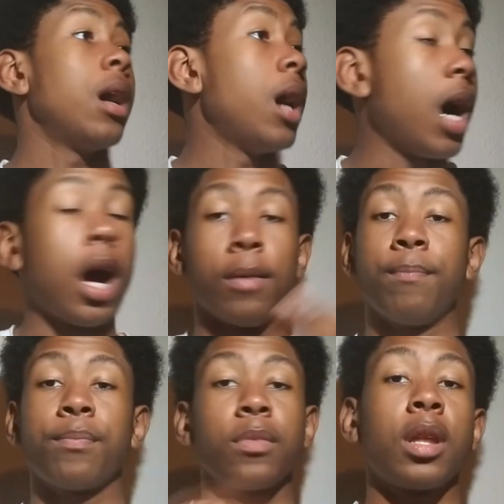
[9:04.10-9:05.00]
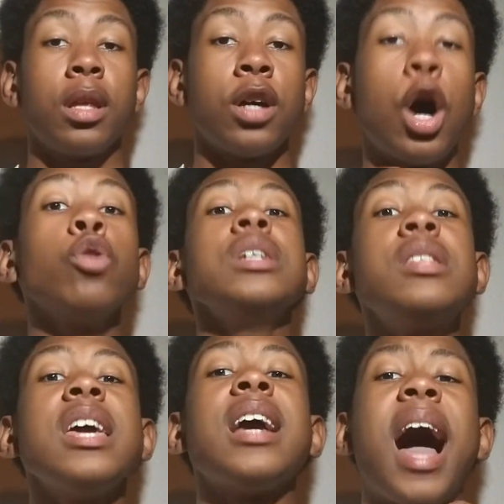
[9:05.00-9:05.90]
the only
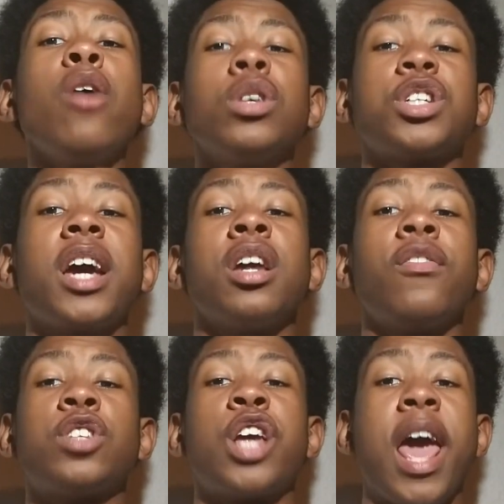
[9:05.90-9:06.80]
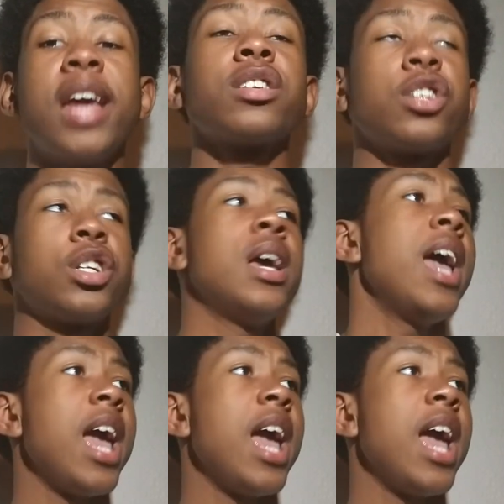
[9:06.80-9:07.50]
thing I wish I could have changed